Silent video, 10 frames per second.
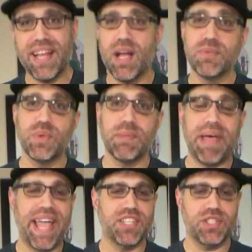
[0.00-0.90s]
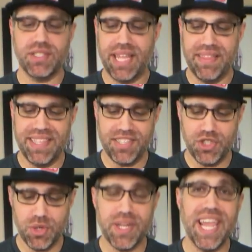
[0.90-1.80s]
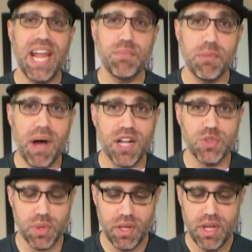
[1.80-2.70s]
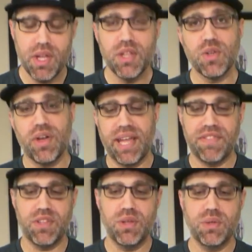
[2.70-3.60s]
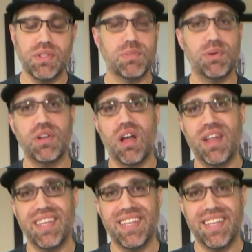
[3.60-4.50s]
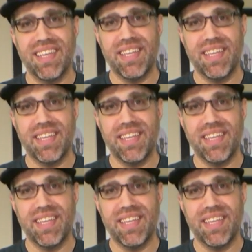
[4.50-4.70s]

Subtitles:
here that comes with the packages, and this is your camera module. So all you have to do is put it on,